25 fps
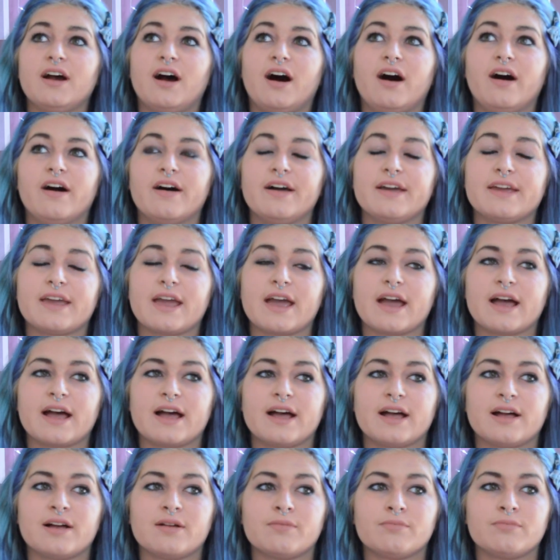I
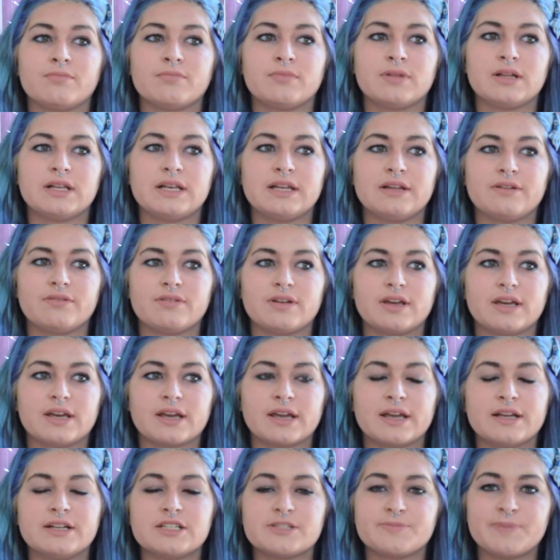am
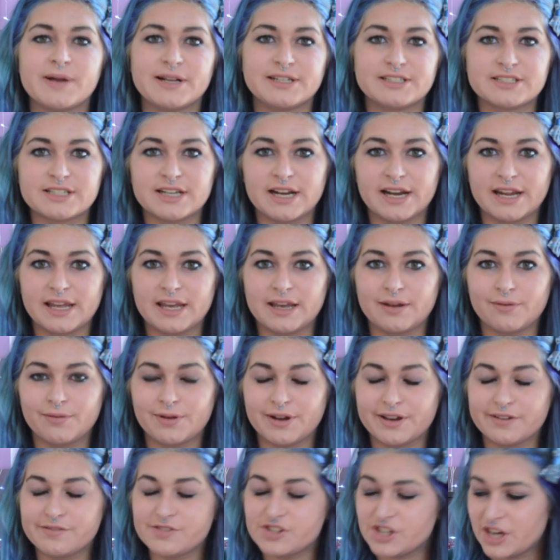living independently
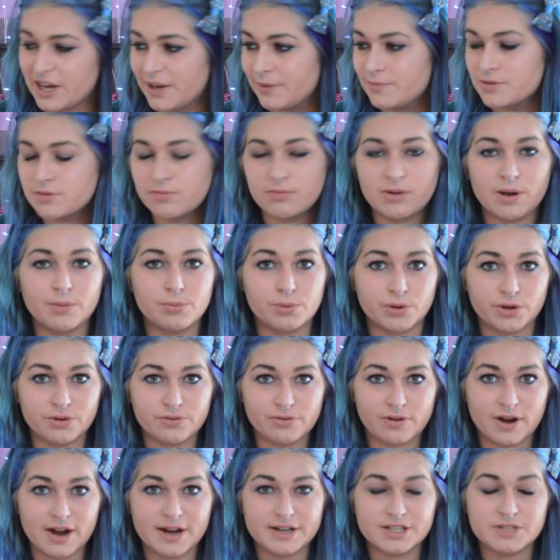with James, my
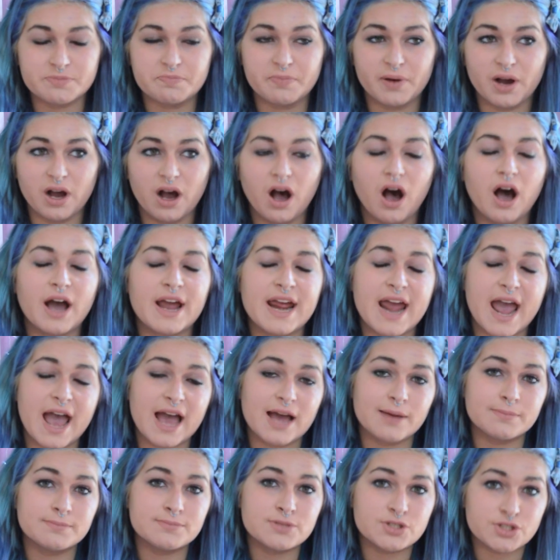boyfriend, but I
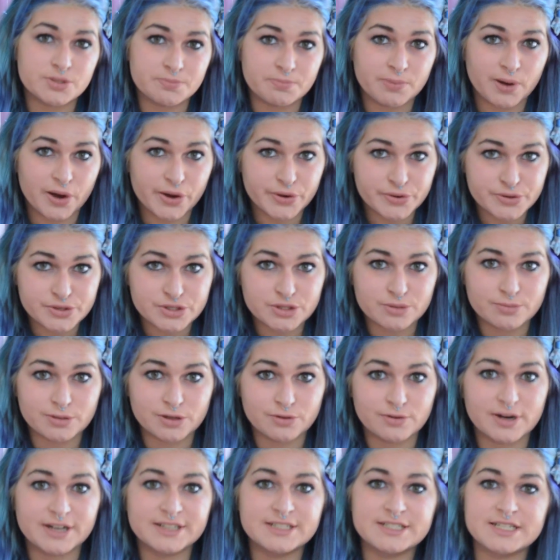am supposed to
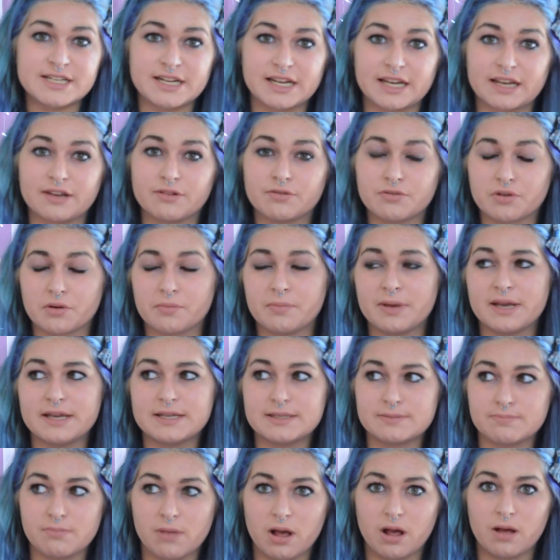be renting from
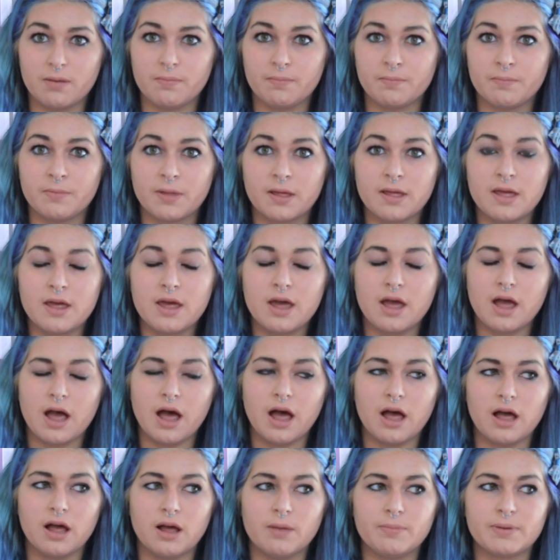his mum,
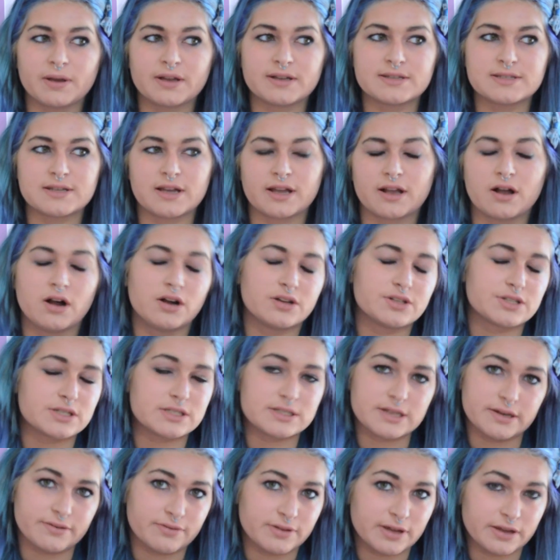because I can't
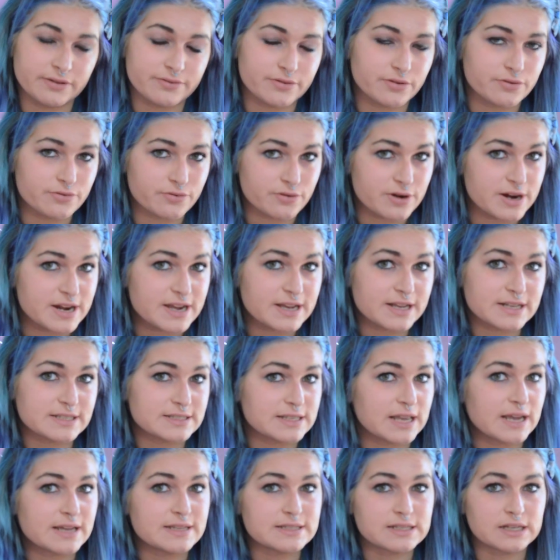just live here for free because
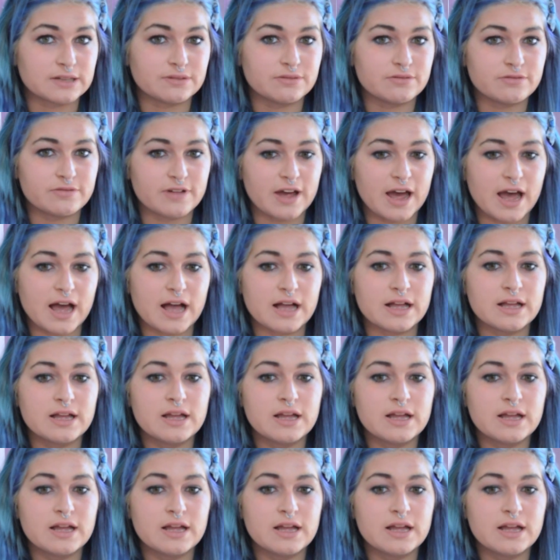that is unfair.